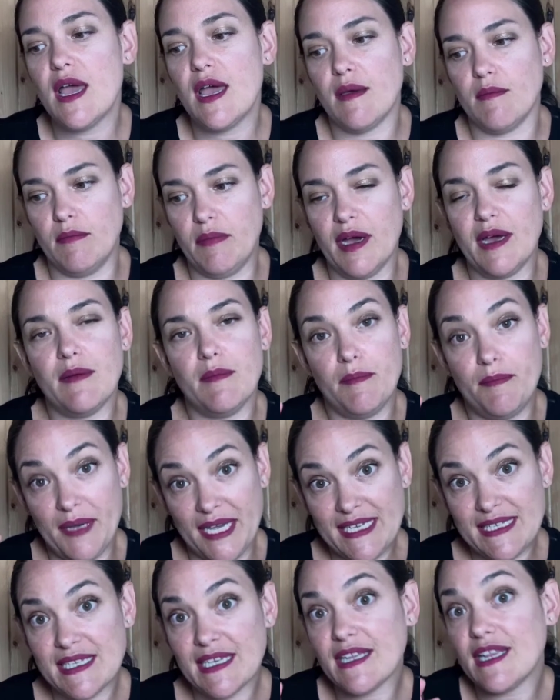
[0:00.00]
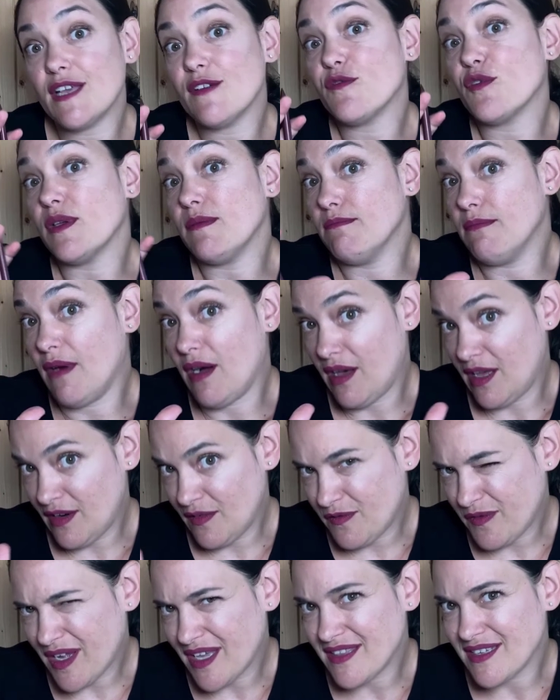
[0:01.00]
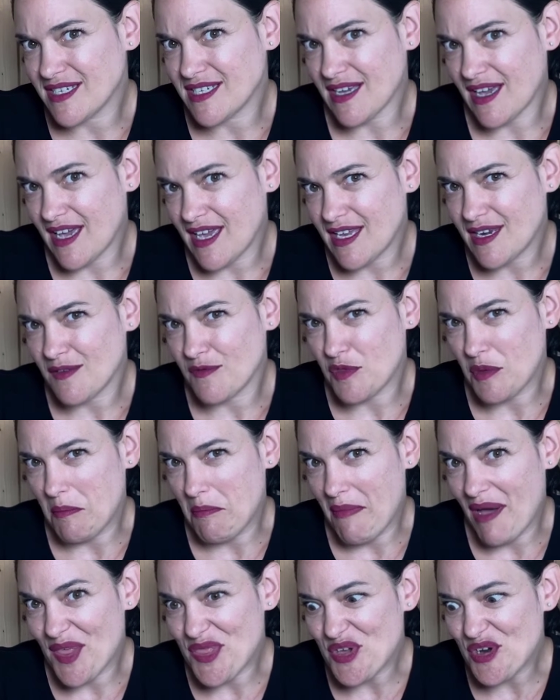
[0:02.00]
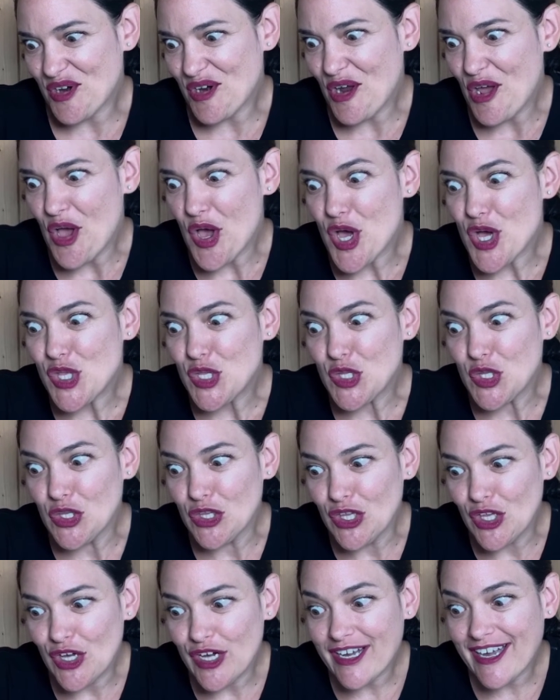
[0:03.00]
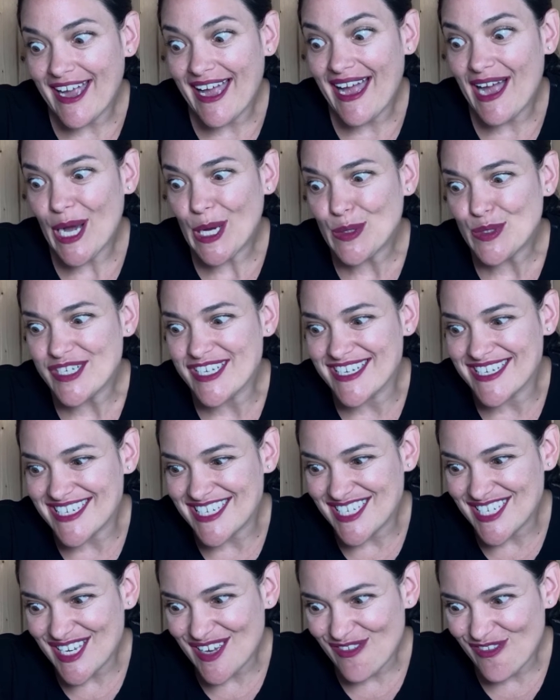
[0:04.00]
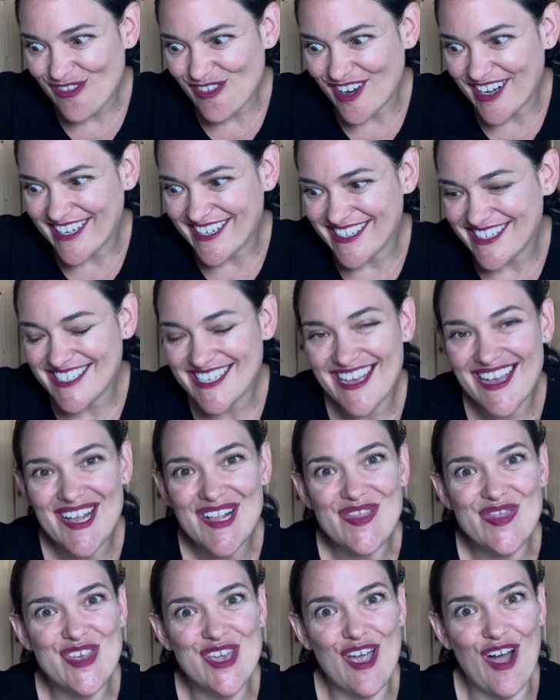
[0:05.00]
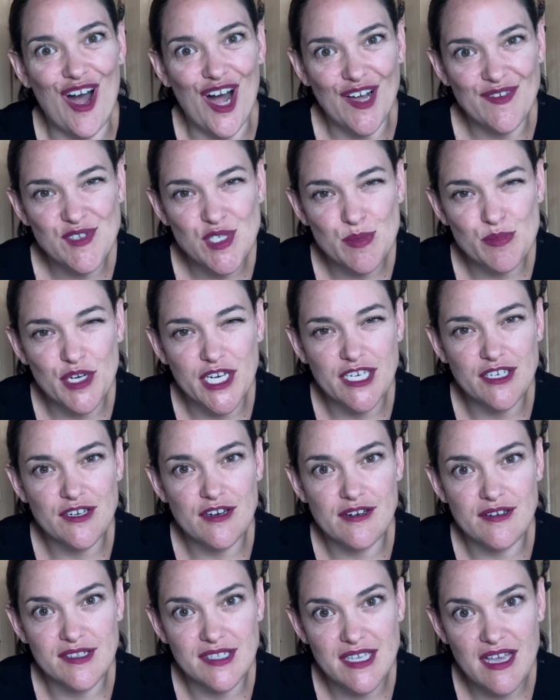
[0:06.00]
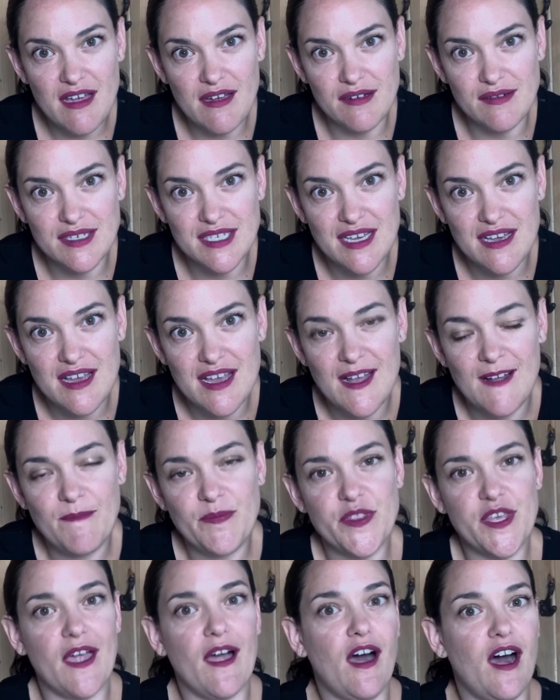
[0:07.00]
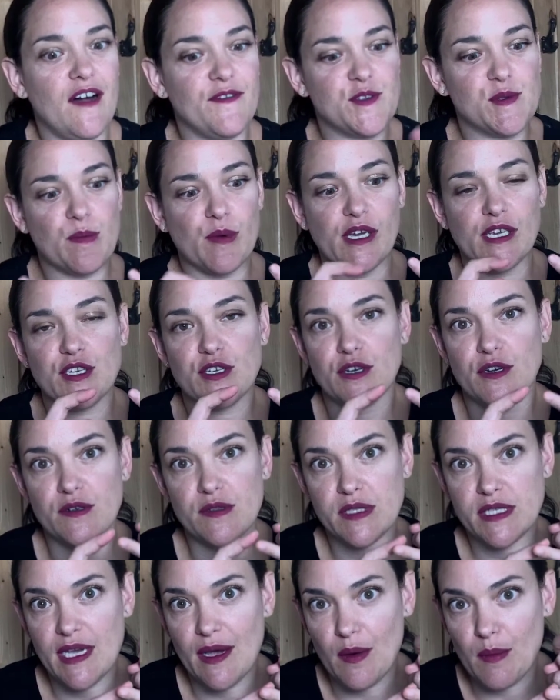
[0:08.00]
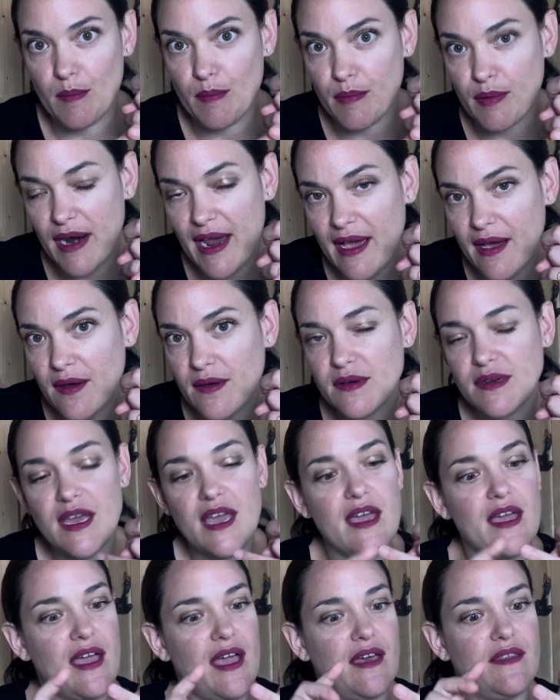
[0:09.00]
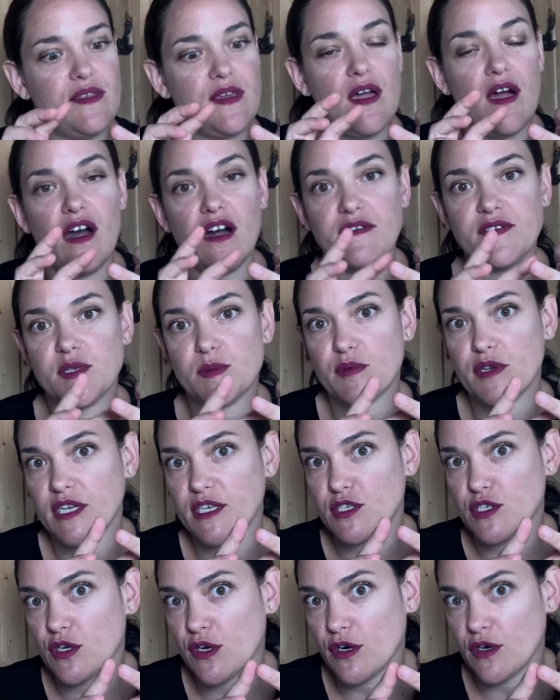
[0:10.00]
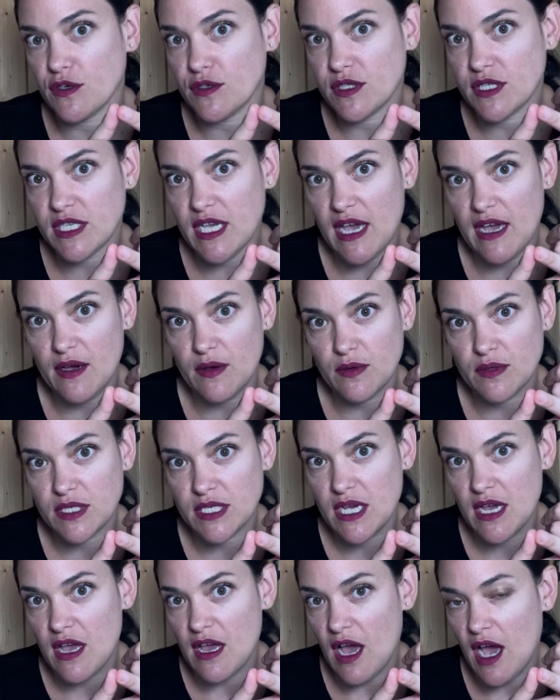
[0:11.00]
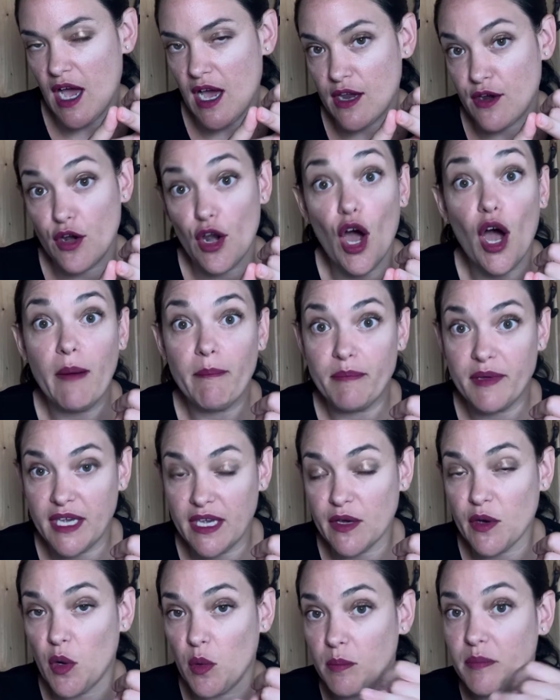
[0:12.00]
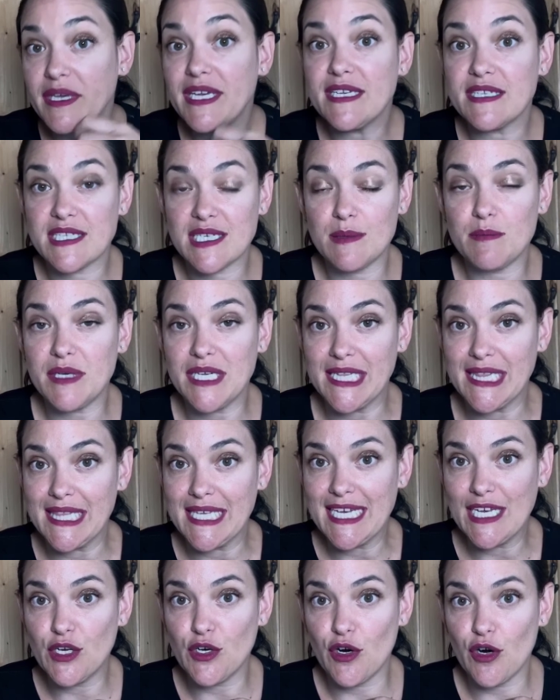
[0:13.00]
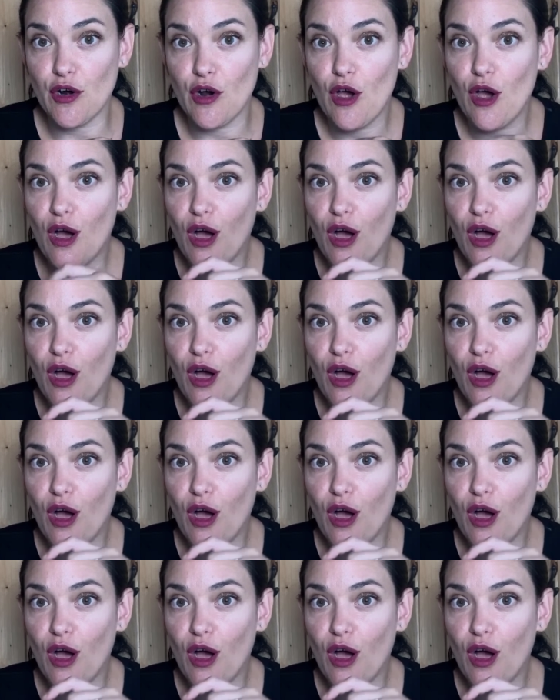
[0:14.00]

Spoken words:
but basically, if we modify the diet of the mother, look how different the offspring turns out. The offspring turns out brown, and the offspring turns out not being obese, to be leaner.